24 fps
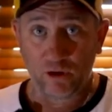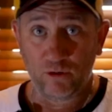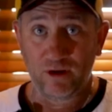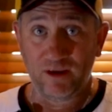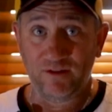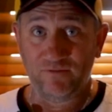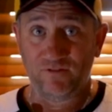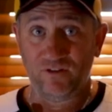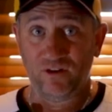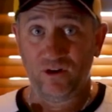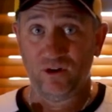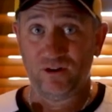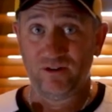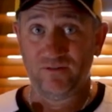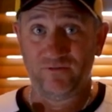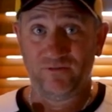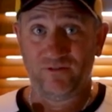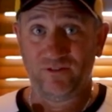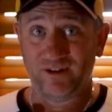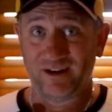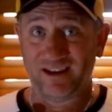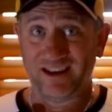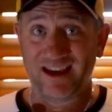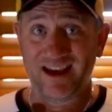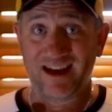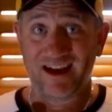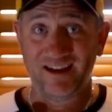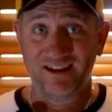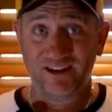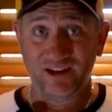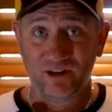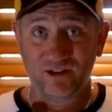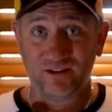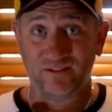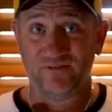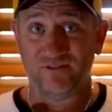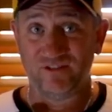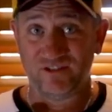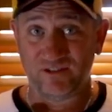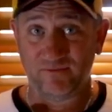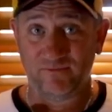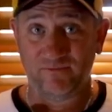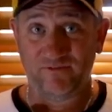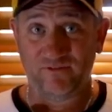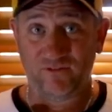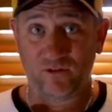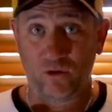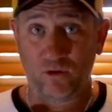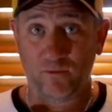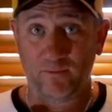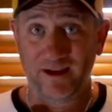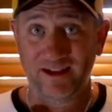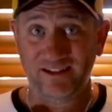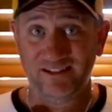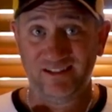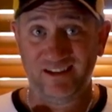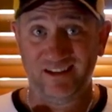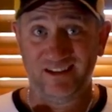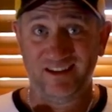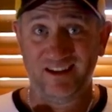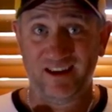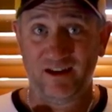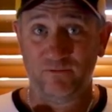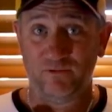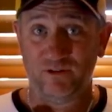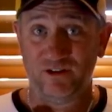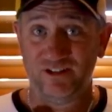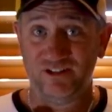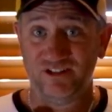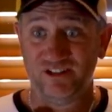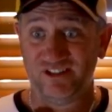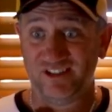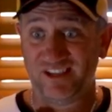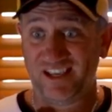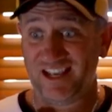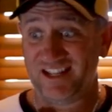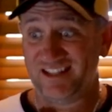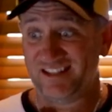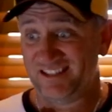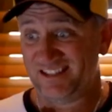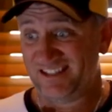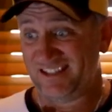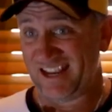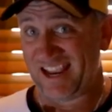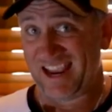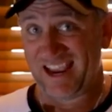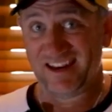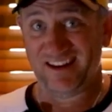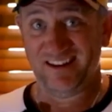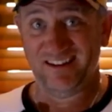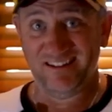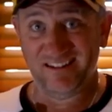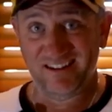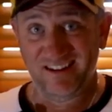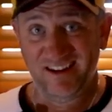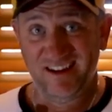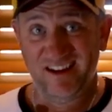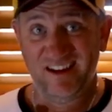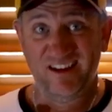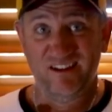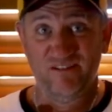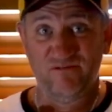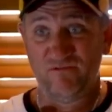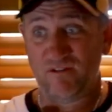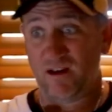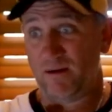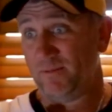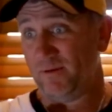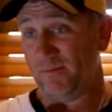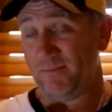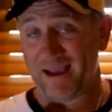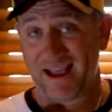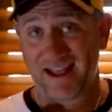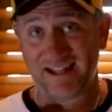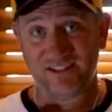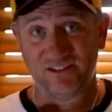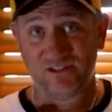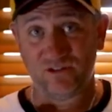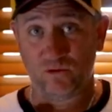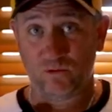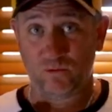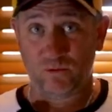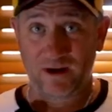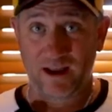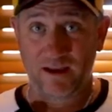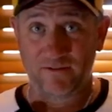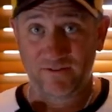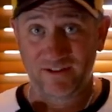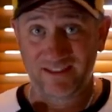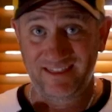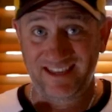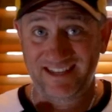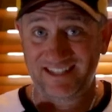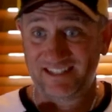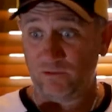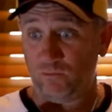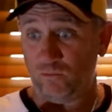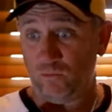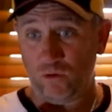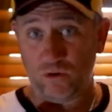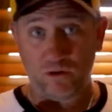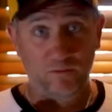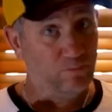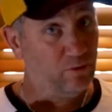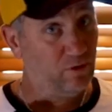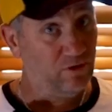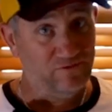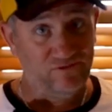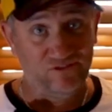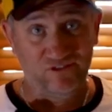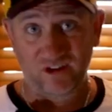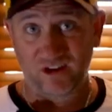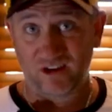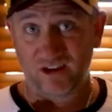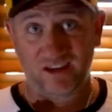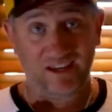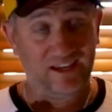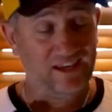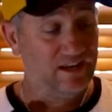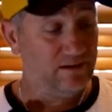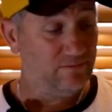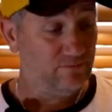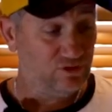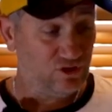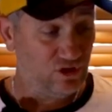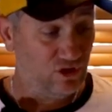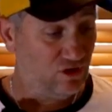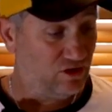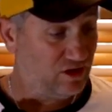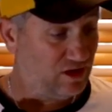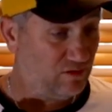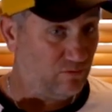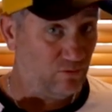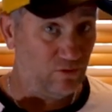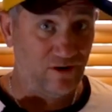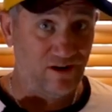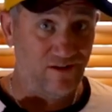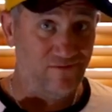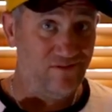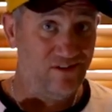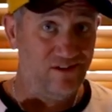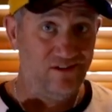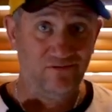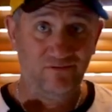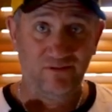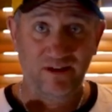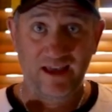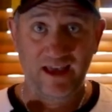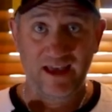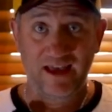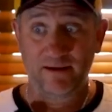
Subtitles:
If you're looking for a car and you're looking for some floor mats and you don't want to just get standard rubber mats or whatever, these are waterproof, so you can get them dirty or whatever.